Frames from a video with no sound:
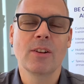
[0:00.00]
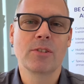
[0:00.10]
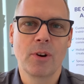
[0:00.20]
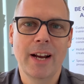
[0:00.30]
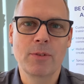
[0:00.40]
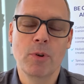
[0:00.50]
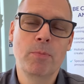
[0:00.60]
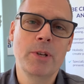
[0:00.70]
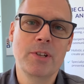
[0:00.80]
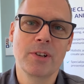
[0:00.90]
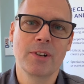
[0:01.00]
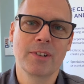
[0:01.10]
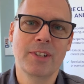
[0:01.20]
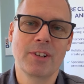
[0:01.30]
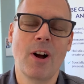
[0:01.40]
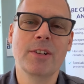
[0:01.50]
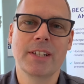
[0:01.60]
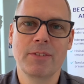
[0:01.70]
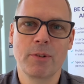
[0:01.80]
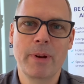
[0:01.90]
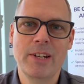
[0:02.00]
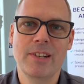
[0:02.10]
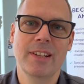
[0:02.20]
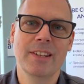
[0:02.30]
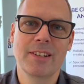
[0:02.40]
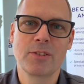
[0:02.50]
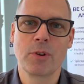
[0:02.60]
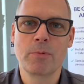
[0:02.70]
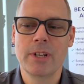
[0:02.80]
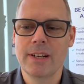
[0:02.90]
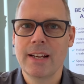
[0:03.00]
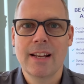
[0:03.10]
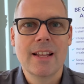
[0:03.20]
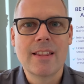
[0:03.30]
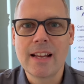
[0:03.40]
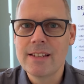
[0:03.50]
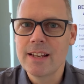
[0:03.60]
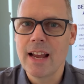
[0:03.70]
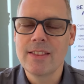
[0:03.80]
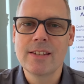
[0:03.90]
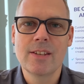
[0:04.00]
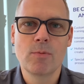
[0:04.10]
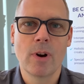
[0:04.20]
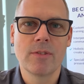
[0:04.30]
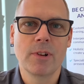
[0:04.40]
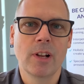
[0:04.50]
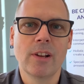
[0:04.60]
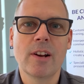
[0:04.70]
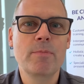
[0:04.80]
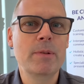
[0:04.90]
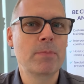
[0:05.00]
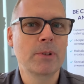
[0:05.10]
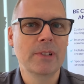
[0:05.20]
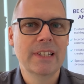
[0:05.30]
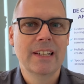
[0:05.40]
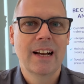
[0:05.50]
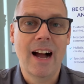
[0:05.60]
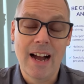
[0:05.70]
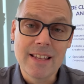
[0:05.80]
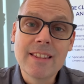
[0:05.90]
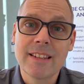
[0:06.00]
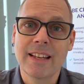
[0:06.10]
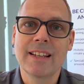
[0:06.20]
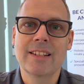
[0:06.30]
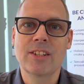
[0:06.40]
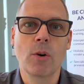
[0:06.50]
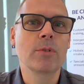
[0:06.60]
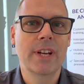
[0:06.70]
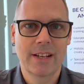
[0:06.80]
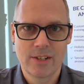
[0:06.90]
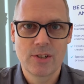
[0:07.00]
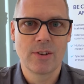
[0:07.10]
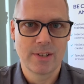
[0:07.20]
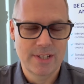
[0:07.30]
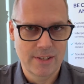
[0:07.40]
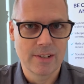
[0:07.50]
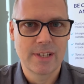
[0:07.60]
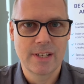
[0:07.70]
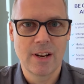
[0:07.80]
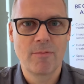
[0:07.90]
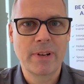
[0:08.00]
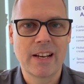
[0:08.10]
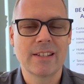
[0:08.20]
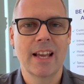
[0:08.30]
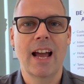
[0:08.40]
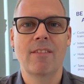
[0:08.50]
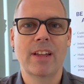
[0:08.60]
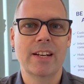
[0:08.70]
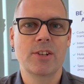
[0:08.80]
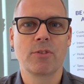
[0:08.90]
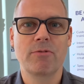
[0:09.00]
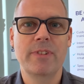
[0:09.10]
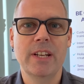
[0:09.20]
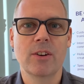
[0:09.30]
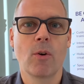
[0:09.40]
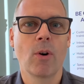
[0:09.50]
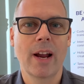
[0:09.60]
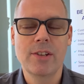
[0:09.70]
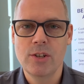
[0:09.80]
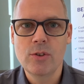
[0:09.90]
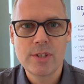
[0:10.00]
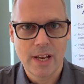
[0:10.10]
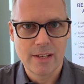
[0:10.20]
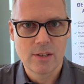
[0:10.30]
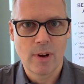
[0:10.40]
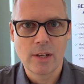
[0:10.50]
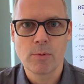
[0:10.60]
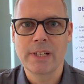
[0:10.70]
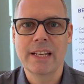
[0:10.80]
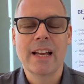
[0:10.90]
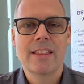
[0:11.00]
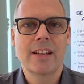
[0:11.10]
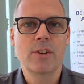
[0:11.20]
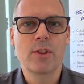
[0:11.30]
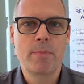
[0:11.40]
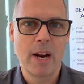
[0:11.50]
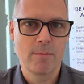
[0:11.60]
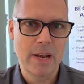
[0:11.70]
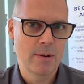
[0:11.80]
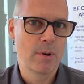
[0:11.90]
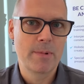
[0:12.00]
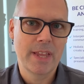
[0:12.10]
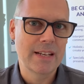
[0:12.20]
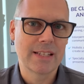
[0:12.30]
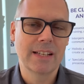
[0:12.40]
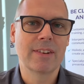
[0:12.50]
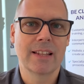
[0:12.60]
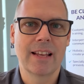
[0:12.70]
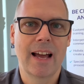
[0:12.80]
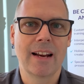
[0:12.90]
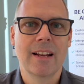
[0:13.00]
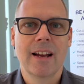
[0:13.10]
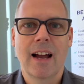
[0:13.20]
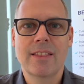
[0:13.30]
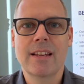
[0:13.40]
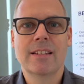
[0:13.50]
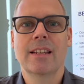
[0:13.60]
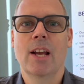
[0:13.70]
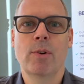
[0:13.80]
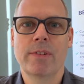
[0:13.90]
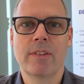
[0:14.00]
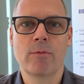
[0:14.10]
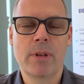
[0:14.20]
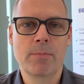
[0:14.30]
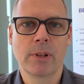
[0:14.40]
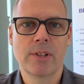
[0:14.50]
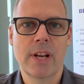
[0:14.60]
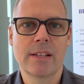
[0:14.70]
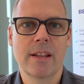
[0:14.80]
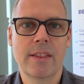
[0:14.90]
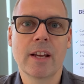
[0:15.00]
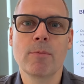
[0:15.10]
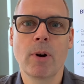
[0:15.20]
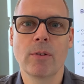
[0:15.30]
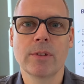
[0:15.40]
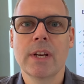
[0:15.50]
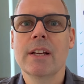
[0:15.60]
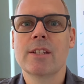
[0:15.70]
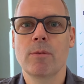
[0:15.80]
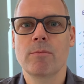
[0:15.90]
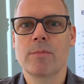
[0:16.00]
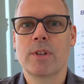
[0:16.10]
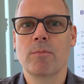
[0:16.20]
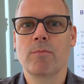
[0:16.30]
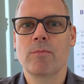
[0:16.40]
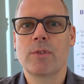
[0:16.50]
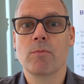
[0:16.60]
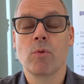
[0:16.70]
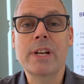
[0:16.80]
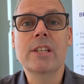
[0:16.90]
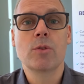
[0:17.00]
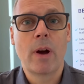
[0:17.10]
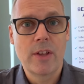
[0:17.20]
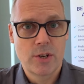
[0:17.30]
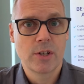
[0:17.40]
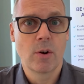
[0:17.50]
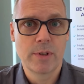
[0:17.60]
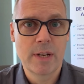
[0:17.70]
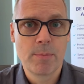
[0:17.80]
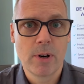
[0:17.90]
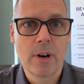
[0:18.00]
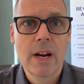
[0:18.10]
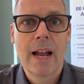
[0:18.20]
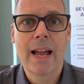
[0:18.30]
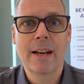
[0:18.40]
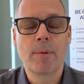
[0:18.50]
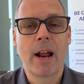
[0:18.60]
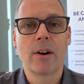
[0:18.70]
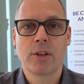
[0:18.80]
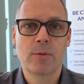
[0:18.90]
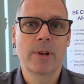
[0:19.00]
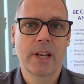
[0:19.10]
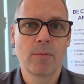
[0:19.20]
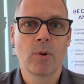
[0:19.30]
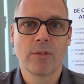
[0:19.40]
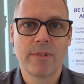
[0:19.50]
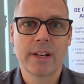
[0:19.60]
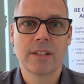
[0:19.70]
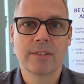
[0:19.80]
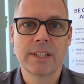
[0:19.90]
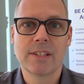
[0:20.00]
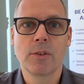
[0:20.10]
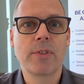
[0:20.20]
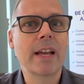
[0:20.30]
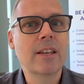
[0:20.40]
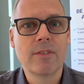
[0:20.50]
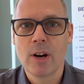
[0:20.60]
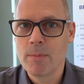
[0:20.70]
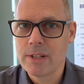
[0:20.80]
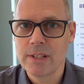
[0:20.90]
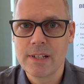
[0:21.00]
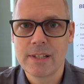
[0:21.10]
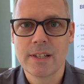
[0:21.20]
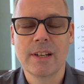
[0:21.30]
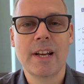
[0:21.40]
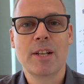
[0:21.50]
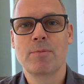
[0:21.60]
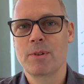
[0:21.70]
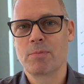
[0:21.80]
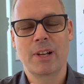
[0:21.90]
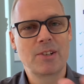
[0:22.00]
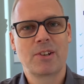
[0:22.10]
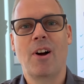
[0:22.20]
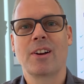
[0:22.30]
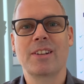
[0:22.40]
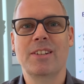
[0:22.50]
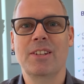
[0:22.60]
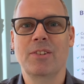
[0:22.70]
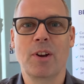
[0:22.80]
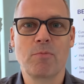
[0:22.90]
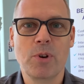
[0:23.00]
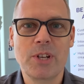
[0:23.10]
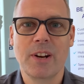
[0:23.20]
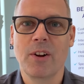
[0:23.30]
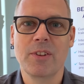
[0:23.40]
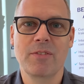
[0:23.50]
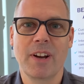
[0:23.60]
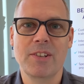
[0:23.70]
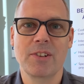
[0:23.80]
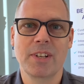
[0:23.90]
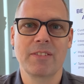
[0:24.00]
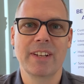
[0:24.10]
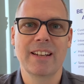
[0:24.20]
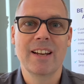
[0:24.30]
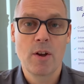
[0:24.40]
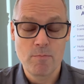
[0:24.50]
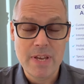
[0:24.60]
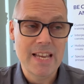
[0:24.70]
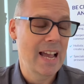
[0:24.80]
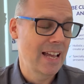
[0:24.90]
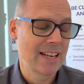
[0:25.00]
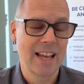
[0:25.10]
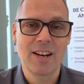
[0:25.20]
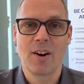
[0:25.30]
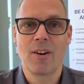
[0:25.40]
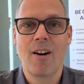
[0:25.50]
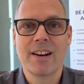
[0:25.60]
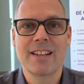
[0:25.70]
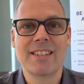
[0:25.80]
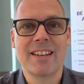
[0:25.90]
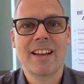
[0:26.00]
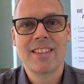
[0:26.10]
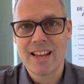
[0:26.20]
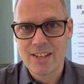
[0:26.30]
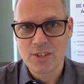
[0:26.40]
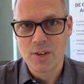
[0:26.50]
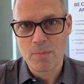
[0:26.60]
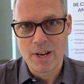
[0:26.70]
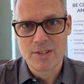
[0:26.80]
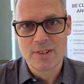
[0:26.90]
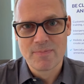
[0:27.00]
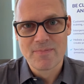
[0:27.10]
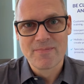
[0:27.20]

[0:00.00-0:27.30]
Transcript: Sounds great. We'll put your, your contact information in the description. Thanks again. This is wonderful. A lot of people I think, don't take insurance seriously enough because they have that initial fear, or as you said so eloquently, they do the bare minimum and then just leave it at that. I think today we've given people a chance to think about some some some reasons why they should go deeper and about how to communicate more effectively. So thank you very much, Lisa. It's been a pleasure talking to you. I appreciate all the advice you're giving me and and our audience. Thank you so much.